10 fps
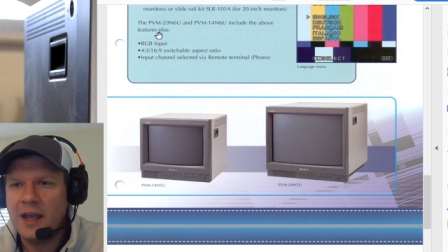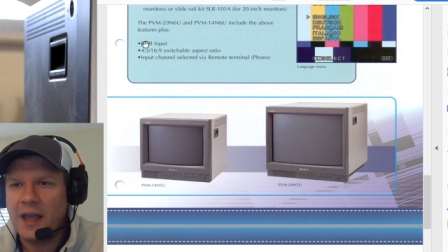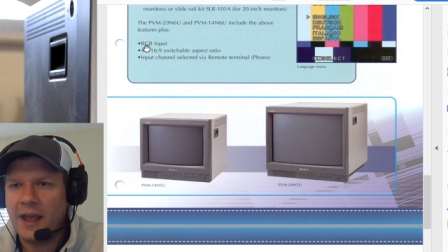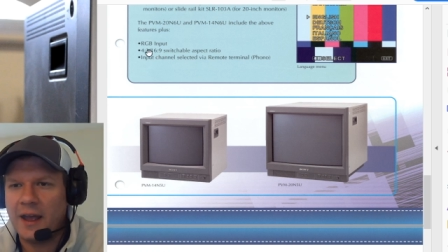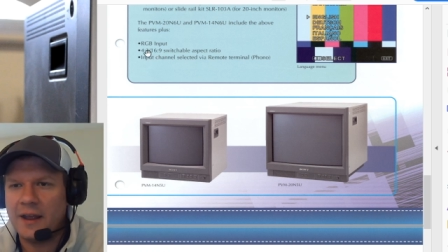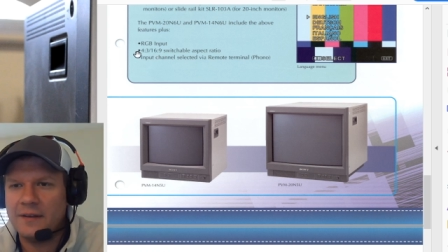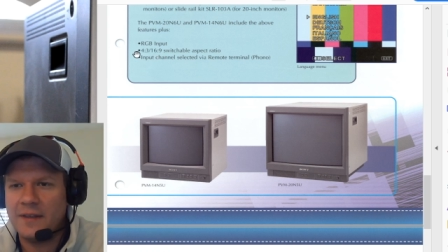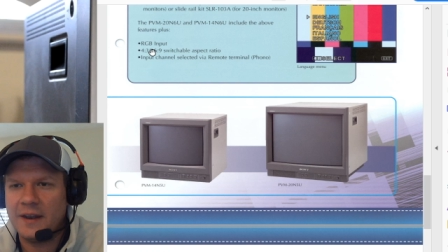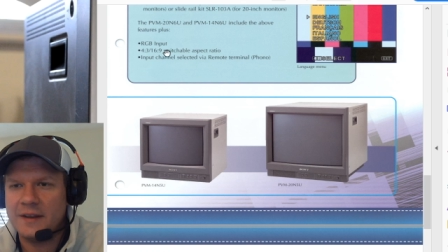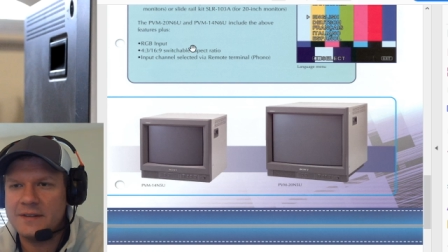And
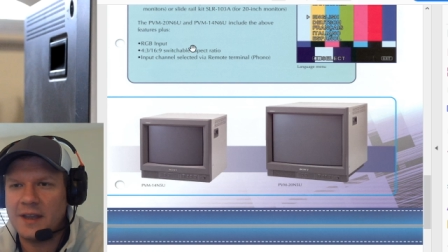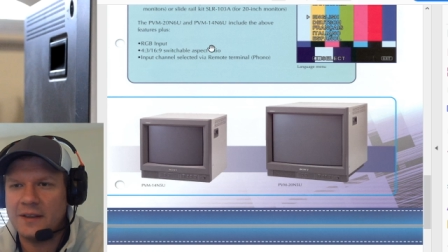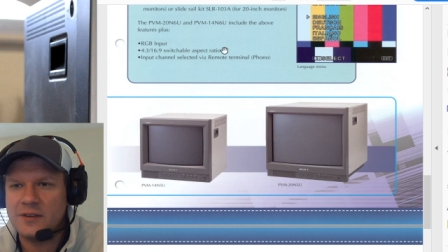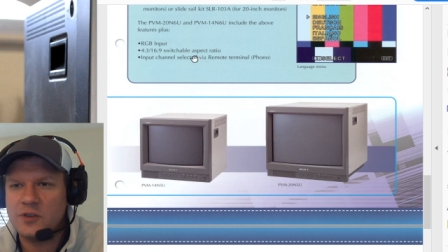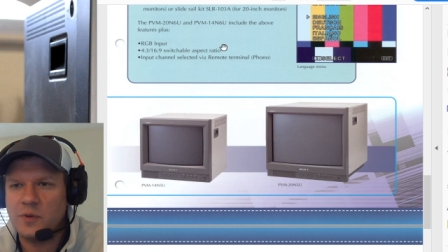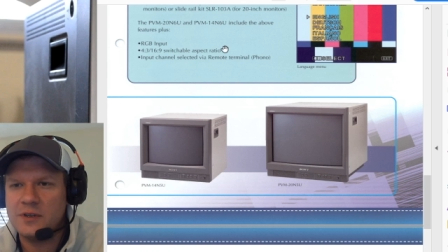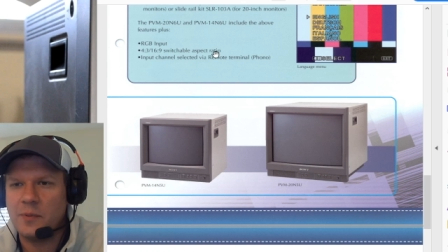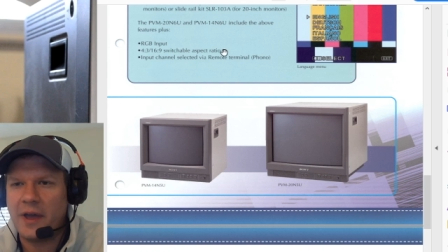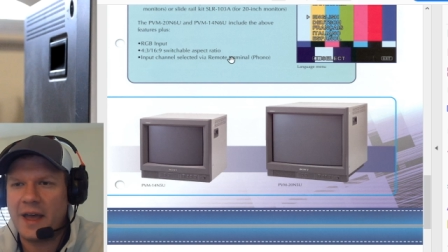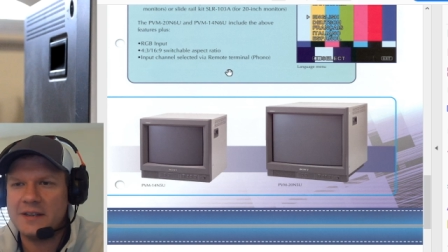then it's got the
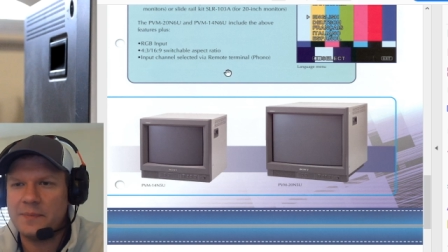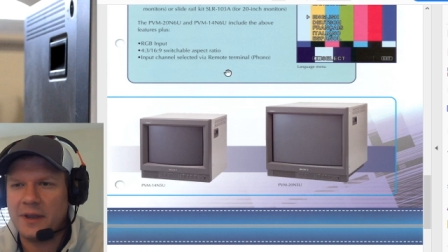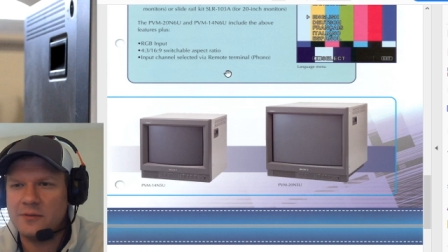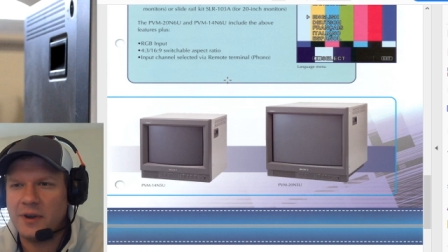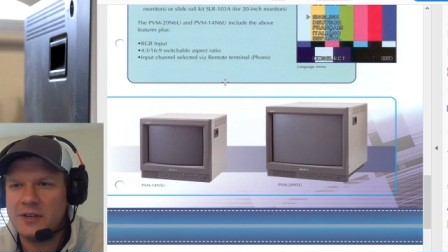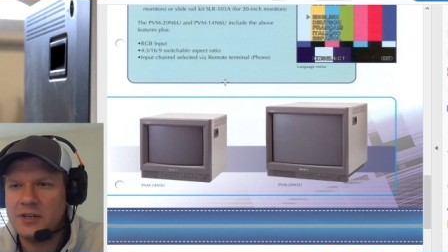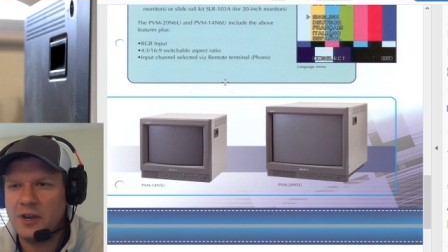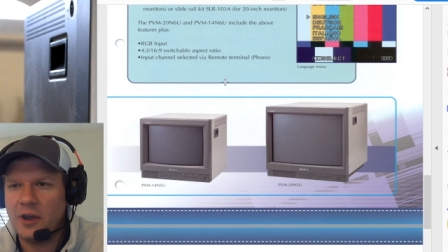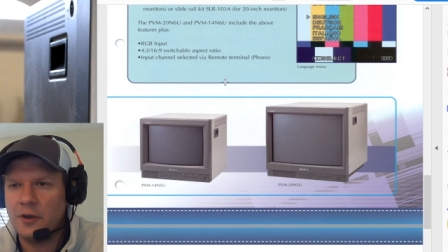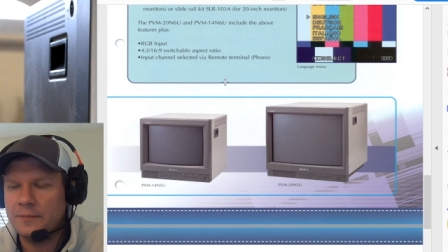switchable aspect
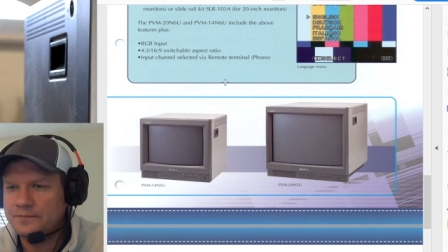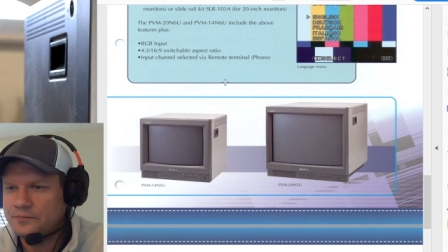ratio.